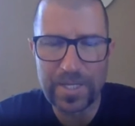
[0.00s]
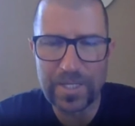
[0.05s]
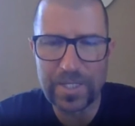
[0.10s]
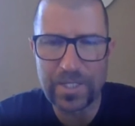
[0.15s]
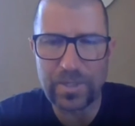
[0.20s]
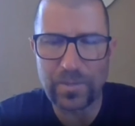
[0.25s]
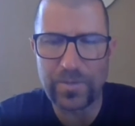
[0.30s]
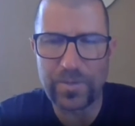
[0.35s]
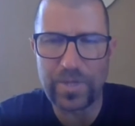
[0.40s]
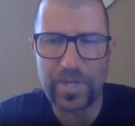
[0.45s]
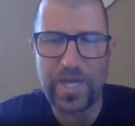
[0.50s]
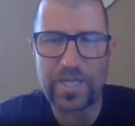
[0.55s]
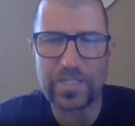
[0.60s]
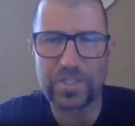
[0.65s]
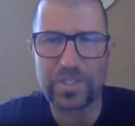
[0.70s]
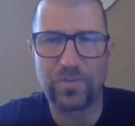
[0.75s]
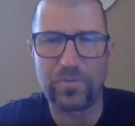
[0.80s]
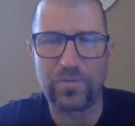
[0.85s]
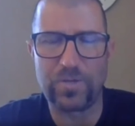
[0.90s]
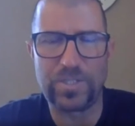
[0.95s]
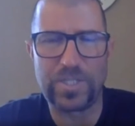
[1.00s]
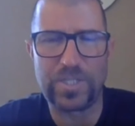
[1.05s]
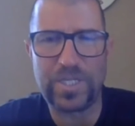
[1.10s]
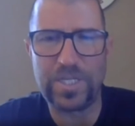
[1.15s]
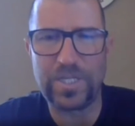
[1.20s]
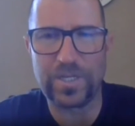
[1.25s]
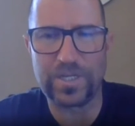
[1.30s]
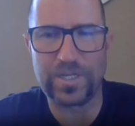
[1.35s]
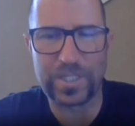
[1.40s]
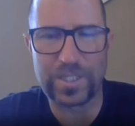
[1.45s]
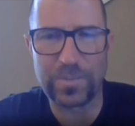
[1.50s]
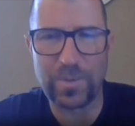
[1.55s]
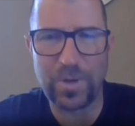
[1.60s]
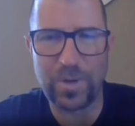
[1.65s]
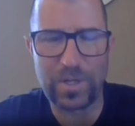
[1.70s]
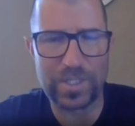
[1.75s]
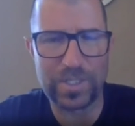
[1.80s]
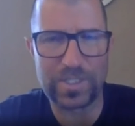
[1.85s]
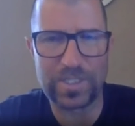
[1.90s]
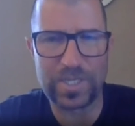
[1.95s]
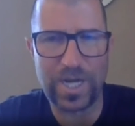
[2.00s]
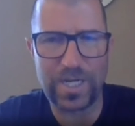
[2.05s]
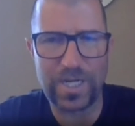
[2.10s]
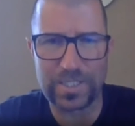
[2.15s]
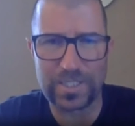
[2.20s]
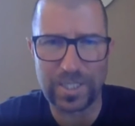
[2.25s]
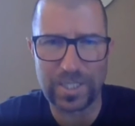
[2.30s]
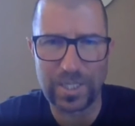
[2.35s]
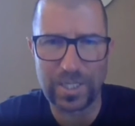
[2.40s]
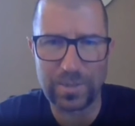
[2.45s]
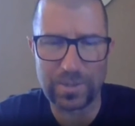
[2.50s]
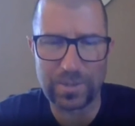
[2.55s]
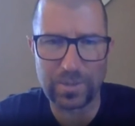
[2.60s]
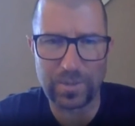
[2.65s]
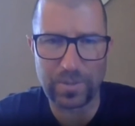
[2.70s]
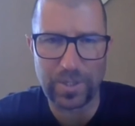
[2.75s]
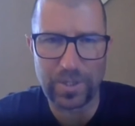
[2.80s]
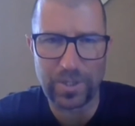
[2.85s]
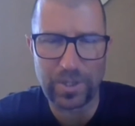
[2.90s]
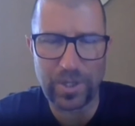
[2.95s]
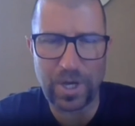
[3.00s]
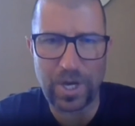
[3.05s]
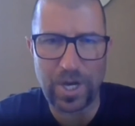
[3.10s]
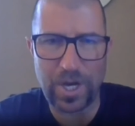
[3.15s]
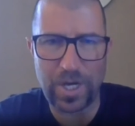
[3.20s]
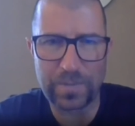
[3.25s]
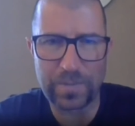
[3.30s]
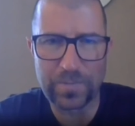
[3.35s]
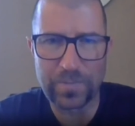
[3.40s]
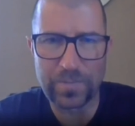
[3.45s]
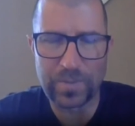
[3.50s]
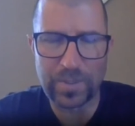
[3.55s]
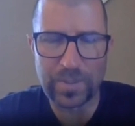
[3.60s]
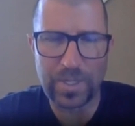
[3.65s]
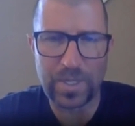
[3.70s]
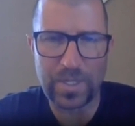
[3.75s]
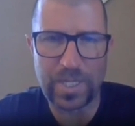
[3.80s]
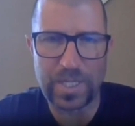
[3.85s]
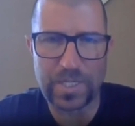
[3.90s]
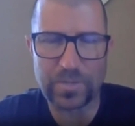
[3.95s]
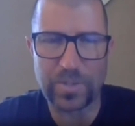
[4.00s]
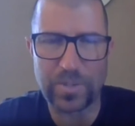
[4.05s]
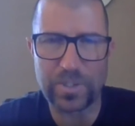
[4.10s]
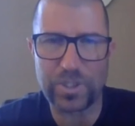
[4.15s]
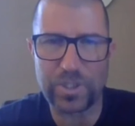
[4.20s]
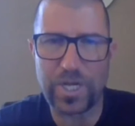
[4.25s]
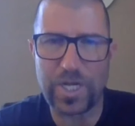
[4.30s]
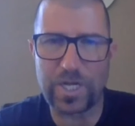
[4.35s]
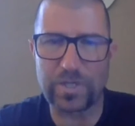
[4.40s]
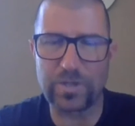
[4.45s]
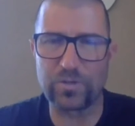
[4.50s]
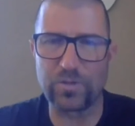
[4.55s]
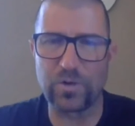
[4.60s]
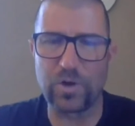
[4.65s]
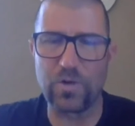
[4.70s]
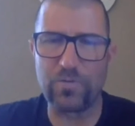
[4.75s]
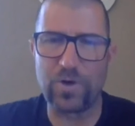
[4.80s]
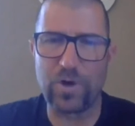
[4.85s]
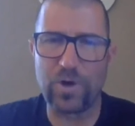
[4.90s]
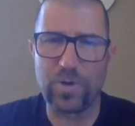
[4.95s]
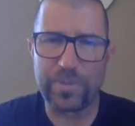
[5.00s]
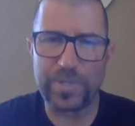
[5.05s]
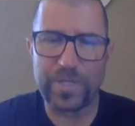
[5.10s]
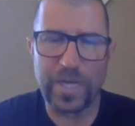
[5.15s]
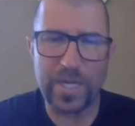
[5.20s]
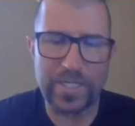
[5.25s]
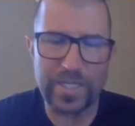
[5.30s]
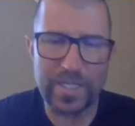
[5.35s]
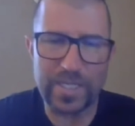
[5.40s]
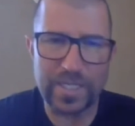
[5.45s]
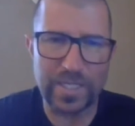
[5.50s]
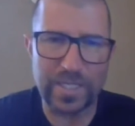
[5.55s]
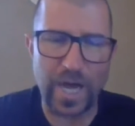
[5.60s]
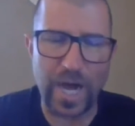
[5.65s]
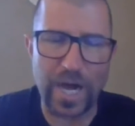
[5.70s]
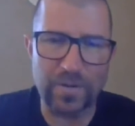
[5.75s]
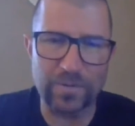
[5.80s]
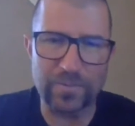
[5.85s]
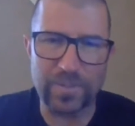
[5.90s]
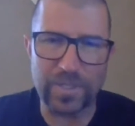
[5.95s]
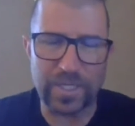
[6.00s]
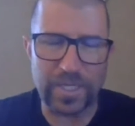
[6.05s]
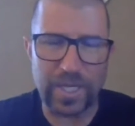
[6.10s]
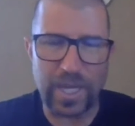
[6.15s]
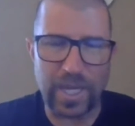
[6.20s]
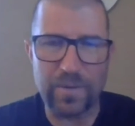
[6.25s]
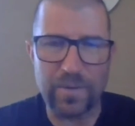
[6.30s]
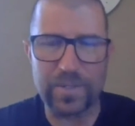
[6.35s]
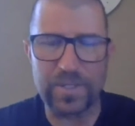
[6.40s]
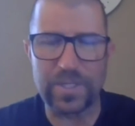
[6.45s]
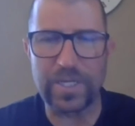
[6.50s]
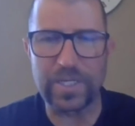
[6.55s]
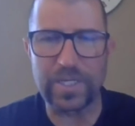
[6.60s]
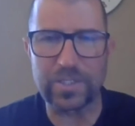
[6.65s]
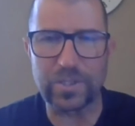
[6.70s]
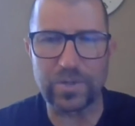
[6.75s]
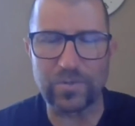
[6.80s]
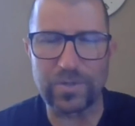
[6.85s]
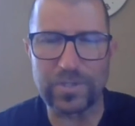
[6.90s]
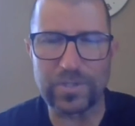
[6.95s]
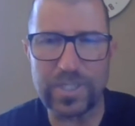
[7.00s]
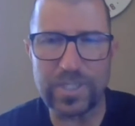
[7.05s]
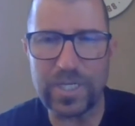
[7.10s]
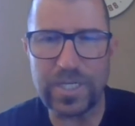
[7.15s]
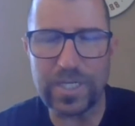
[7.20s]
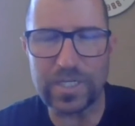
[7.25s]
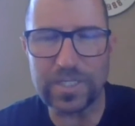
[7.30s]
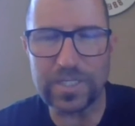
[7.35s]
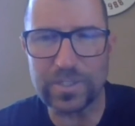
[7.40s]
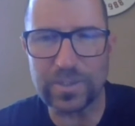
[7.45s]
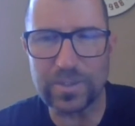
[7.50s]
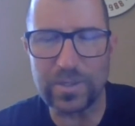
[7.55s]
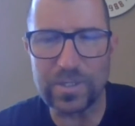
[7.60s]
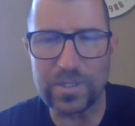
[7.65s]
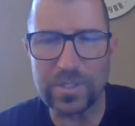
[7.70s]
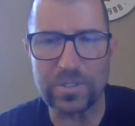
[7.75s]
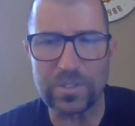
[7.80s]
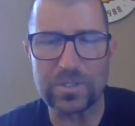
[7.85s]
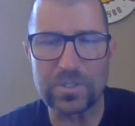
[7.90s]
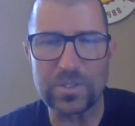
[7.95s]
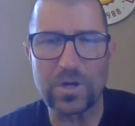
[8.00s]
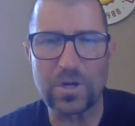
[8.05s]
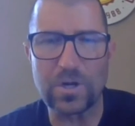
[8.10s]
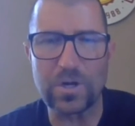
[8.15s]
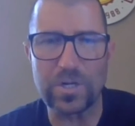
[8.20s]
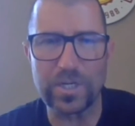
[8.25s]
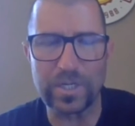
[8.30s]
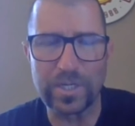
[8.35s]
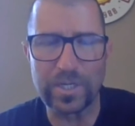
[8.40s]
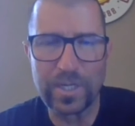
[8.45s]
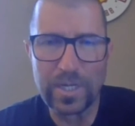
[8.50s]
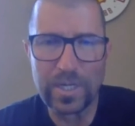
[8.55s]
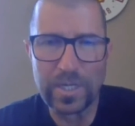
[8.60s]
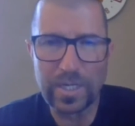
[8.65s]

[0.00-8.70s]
the S over T on this malt is not as low as we thought. And that's when Jake drove home the idea that I don't really care what the S over T is, so long as our starting